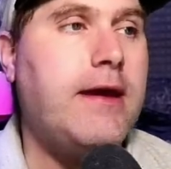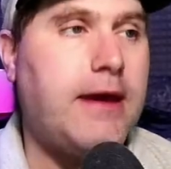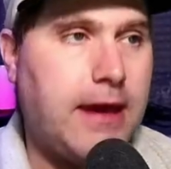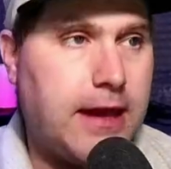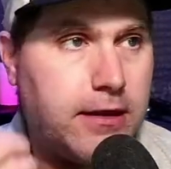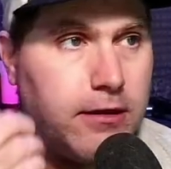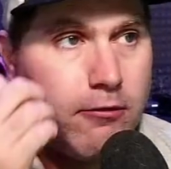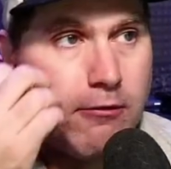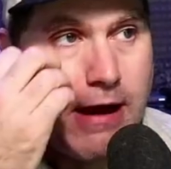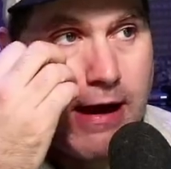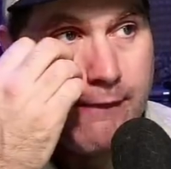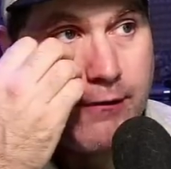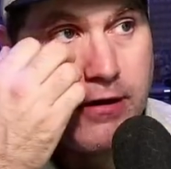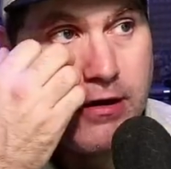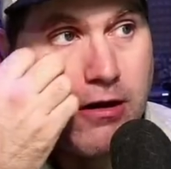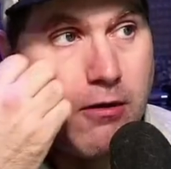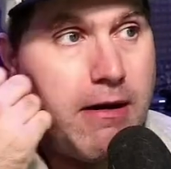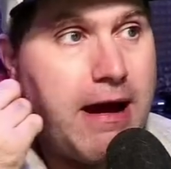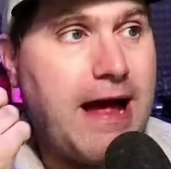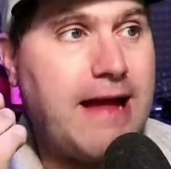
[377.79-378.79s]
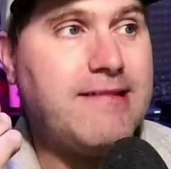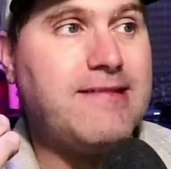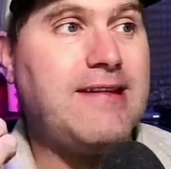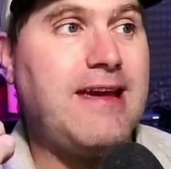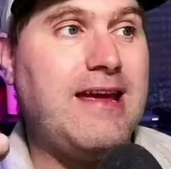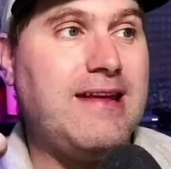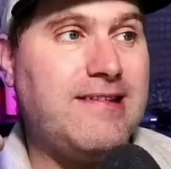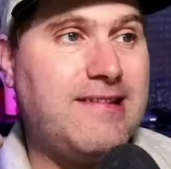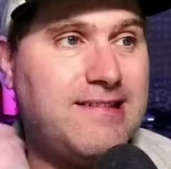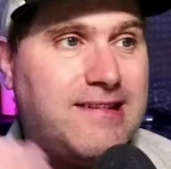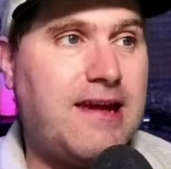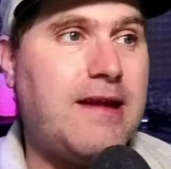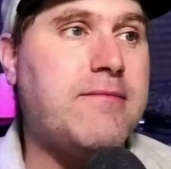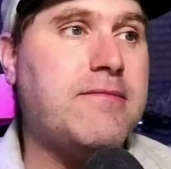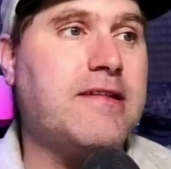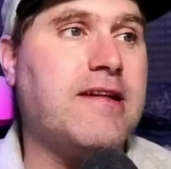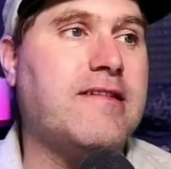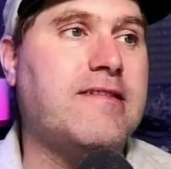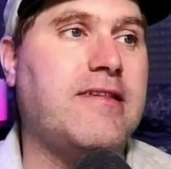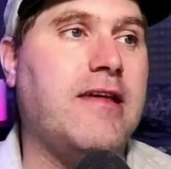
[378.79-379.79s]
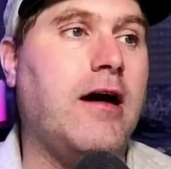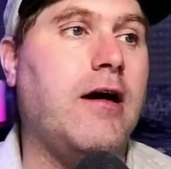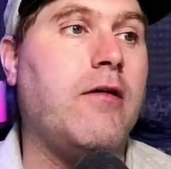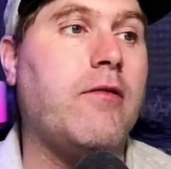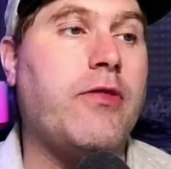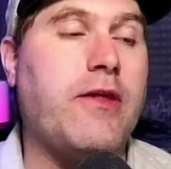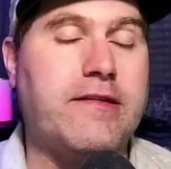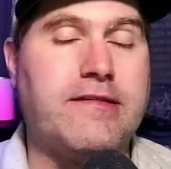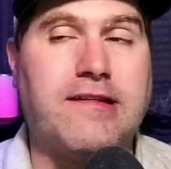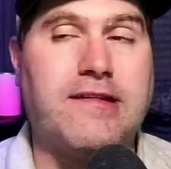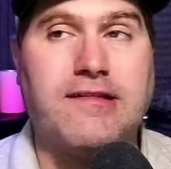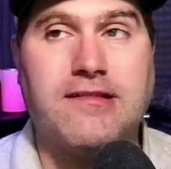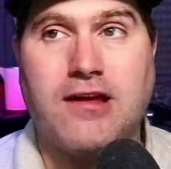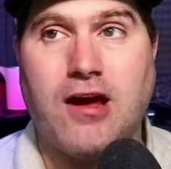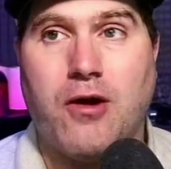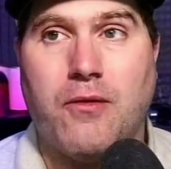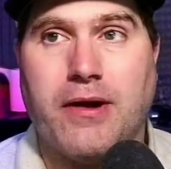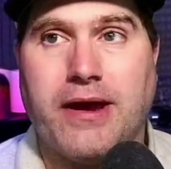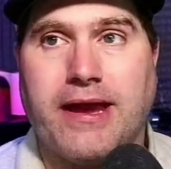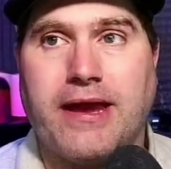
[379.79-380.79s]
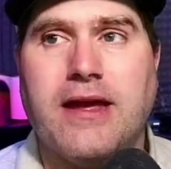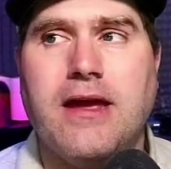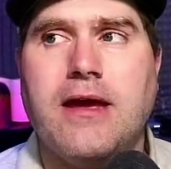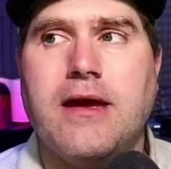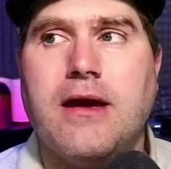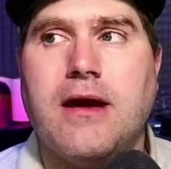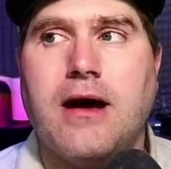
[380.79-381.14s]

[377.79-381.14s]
in GrapheneOS, it seems as though this is going